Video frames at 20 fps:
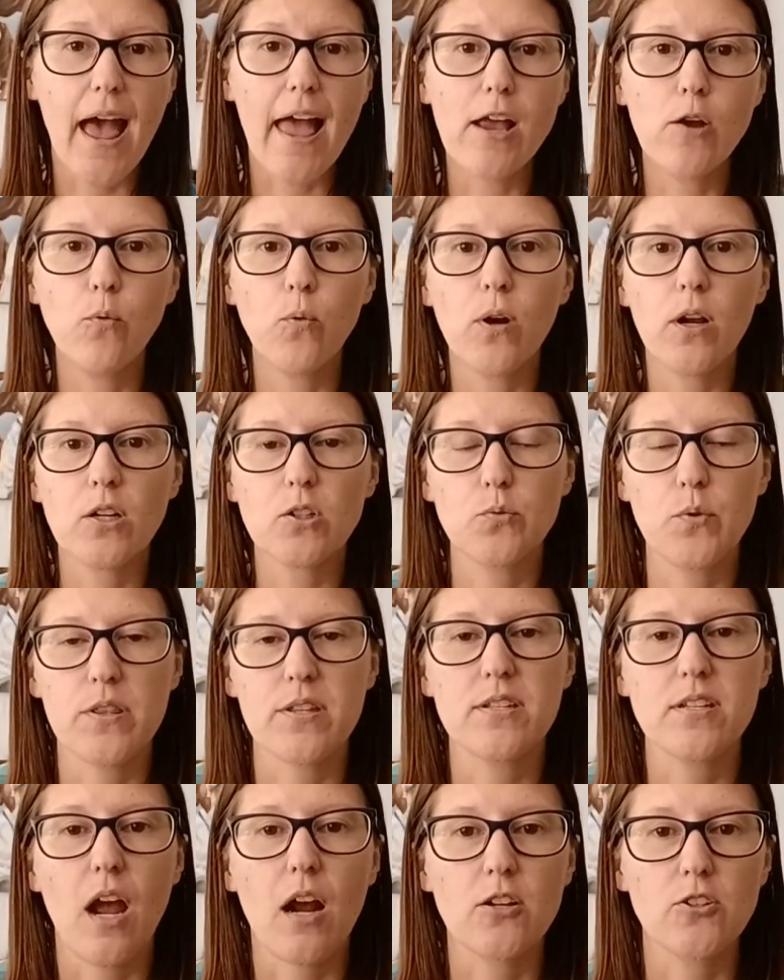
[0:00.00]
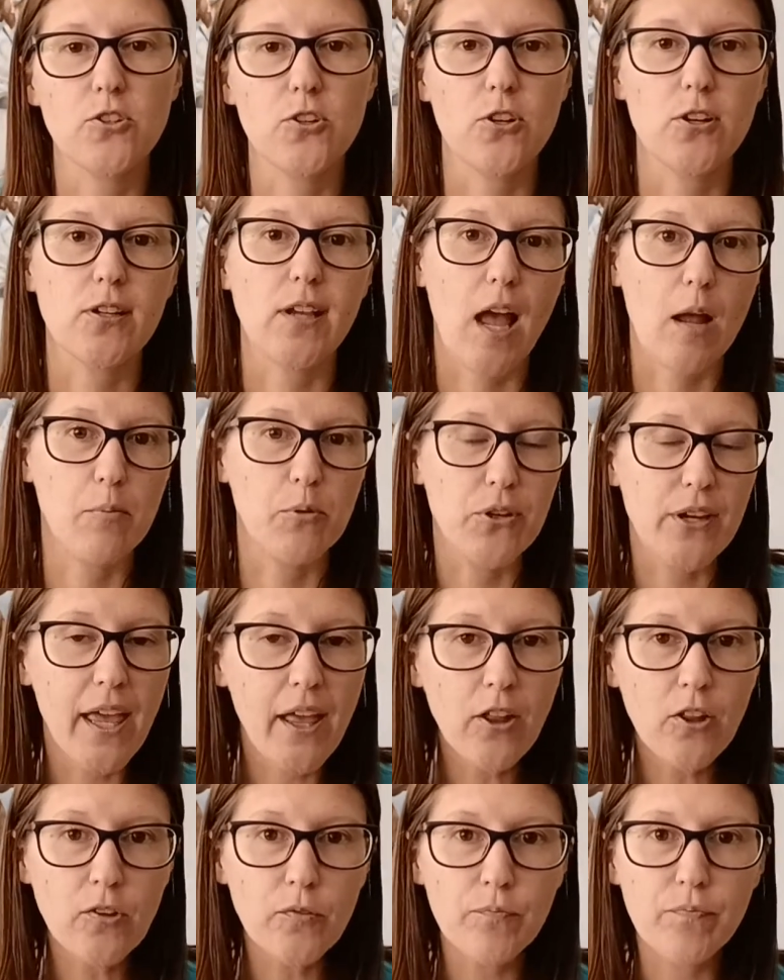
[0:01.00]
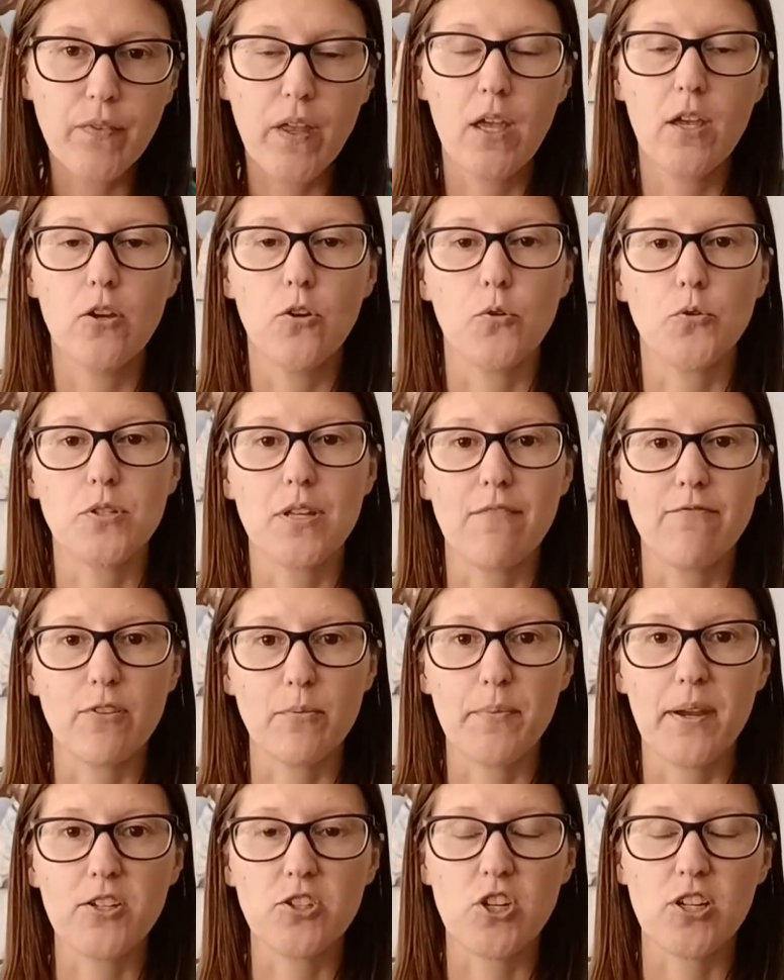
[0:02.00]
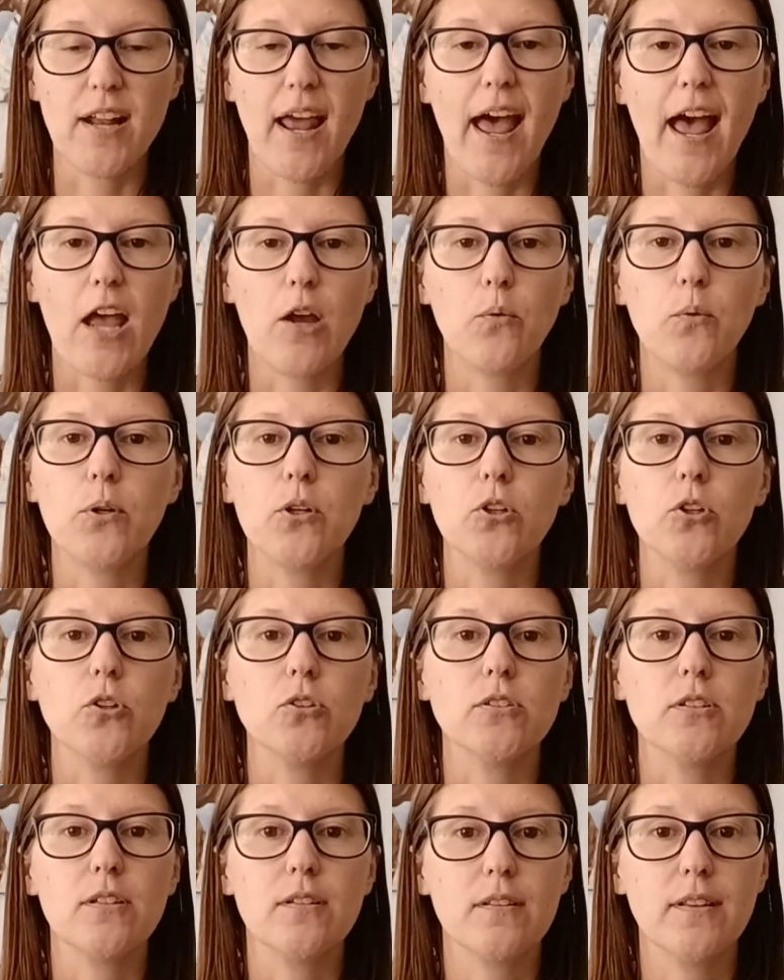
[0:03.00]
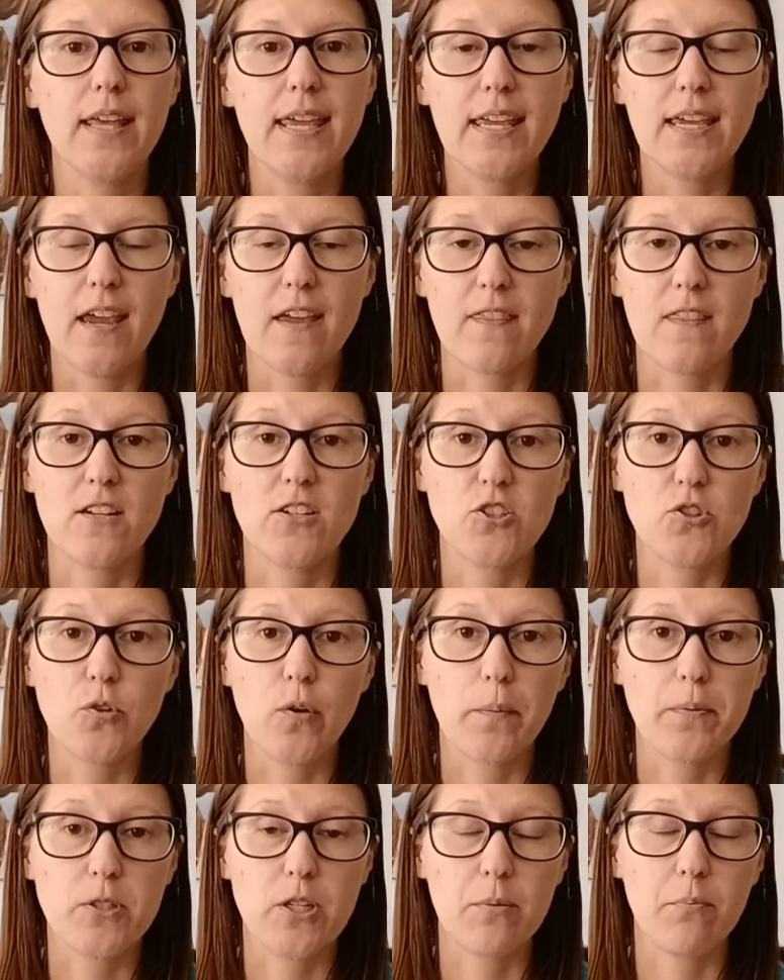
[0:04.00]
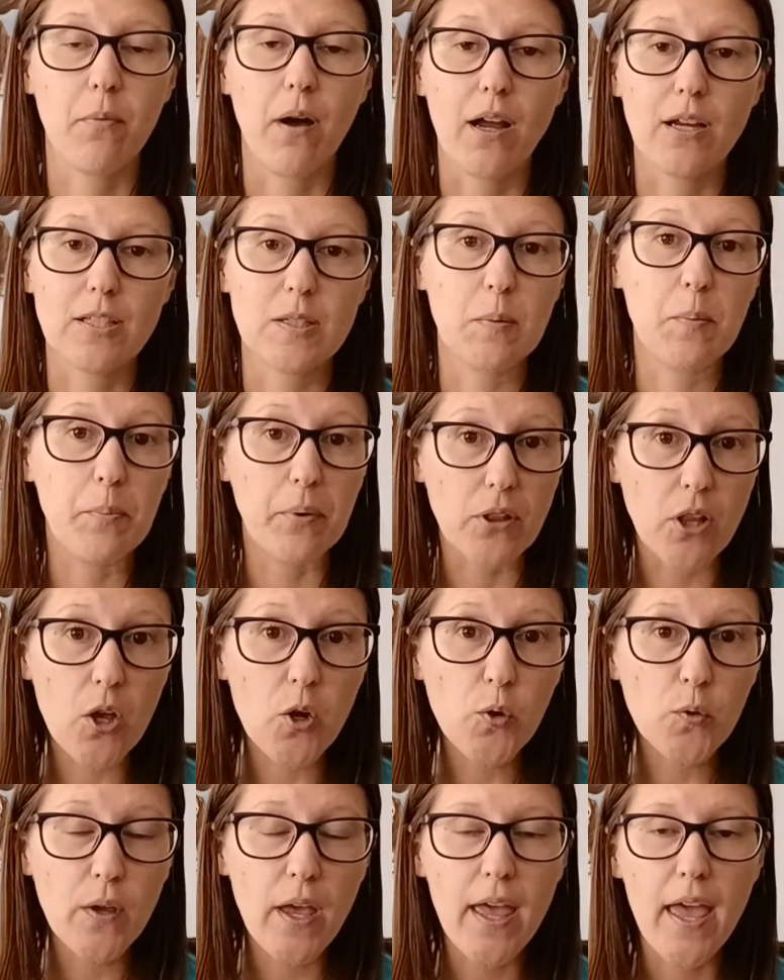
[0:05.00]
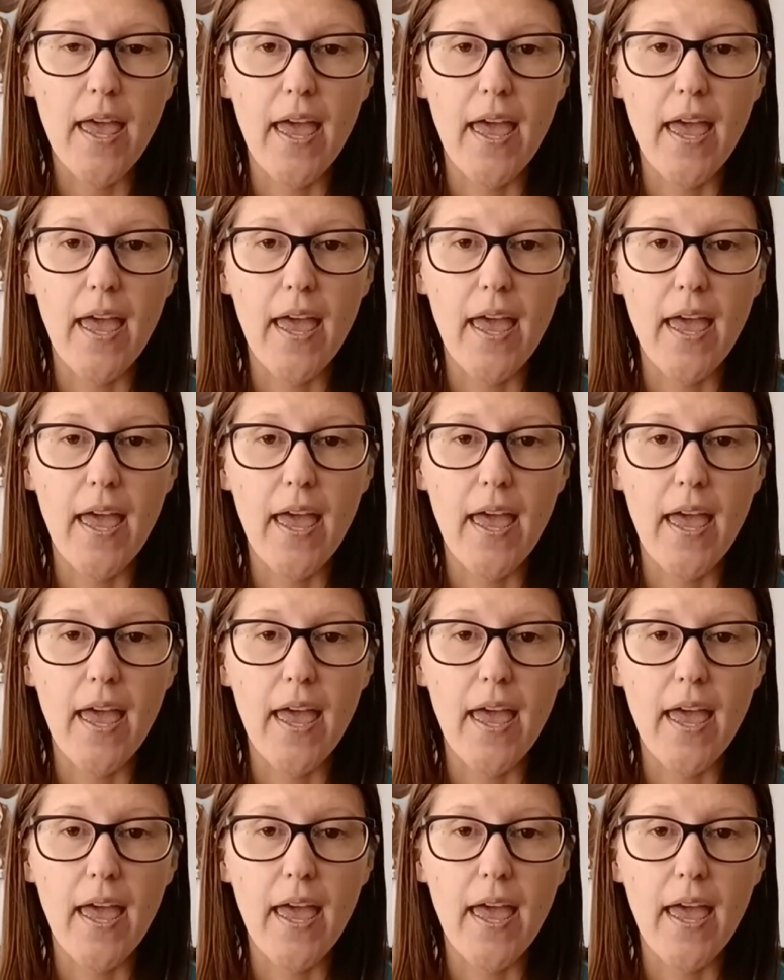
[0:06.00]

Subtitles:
I worked with Dr. Gabrielle, whose information I will link in the description box below.